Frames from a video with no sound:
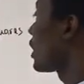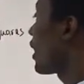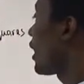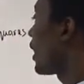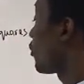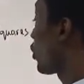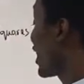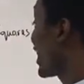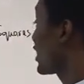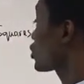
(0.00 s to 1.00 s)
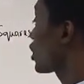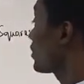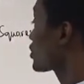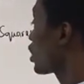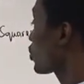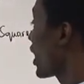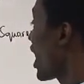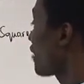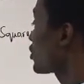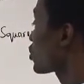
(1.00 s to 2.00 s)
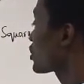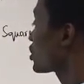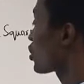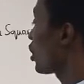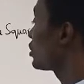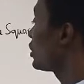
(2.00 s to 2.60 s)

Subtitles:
or rather the third method we have is what is called